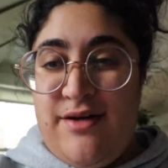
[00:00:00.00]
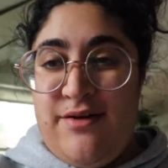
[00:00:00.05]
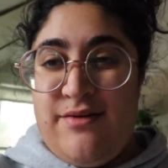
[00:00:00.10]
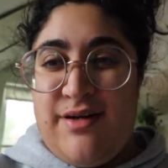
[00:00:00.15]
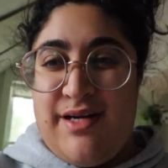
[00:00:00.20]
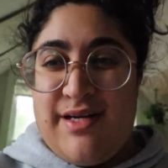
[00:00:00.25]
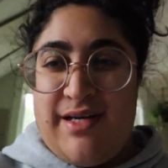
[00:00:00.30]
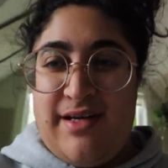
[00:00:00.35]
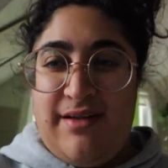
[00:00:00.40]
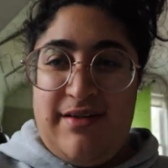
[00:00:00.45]
oh
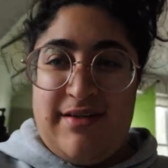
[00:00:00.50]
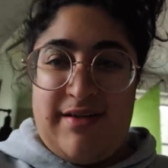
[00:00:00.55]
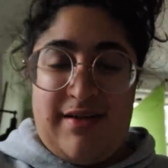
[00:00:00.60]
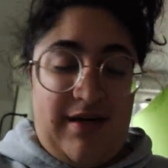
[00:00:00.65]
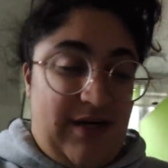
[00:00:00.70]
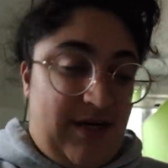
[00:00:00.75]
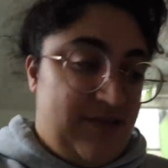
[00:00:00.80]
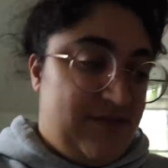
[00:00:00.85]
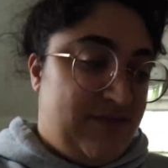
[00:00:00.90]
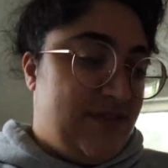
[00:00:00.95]
God, I look
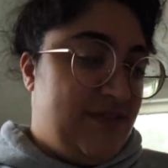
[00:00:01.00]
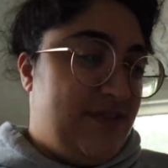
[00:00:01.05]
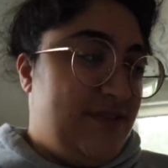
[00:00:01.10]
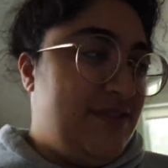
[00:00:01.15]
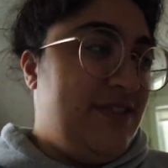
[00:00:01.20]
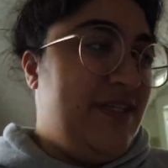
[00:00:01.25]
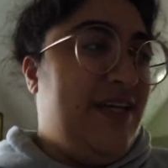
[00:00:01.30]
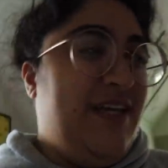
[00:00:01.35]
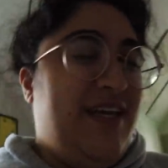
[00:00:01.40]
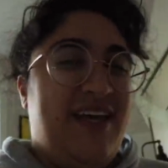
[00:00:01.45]

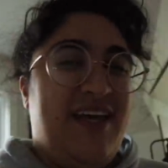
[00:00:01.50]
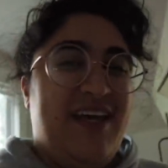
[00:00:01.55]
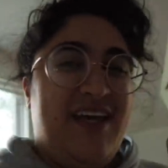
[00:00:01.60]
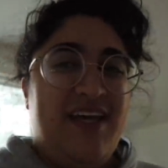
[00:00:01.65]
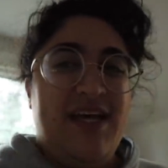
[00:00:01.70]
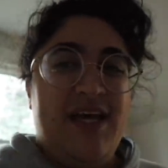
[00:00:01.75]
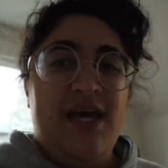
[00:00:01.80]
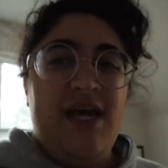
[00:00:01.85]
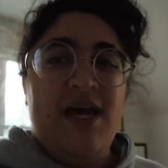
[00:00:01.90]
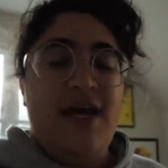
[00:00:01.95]
awful.
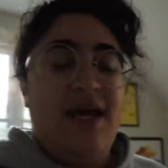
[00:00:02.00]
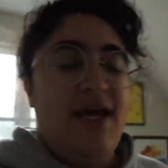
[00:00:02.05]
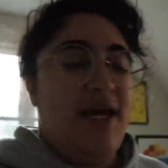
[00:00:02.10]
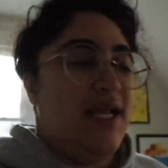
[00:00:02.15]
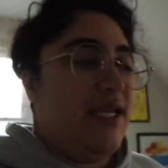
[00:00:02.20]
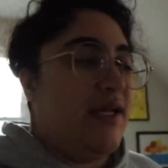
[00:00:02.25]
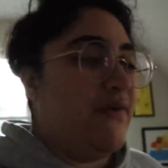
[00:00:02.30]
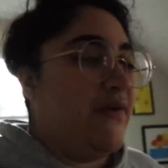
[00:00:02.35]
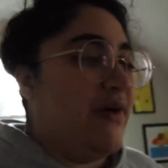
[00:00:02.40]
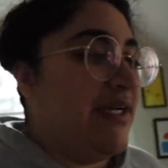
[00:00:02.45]

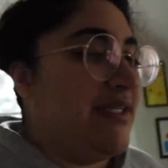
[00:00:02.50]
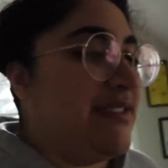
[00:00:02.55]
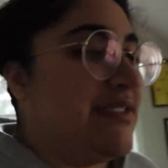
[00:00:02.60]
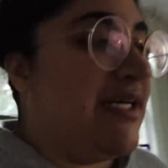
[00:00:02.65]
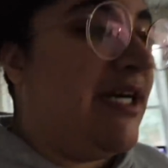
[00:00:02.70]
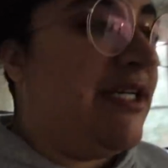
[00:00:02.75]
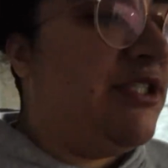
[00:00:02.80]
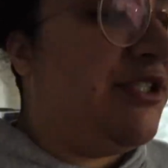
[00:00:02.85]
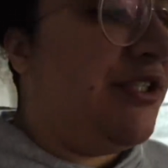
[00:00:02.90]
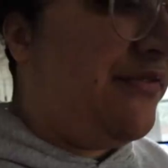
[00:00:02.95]
Anyways,
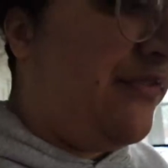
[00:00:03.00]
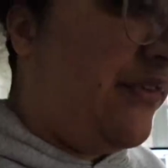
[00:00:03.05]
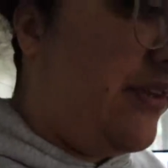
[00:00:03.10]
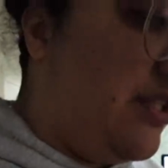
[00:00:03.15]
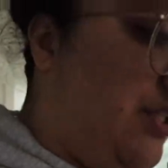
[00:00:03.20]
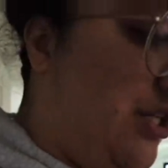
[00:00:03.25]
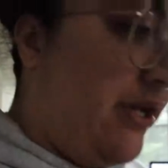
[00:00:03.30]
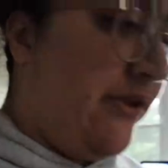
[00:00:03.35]
I just finished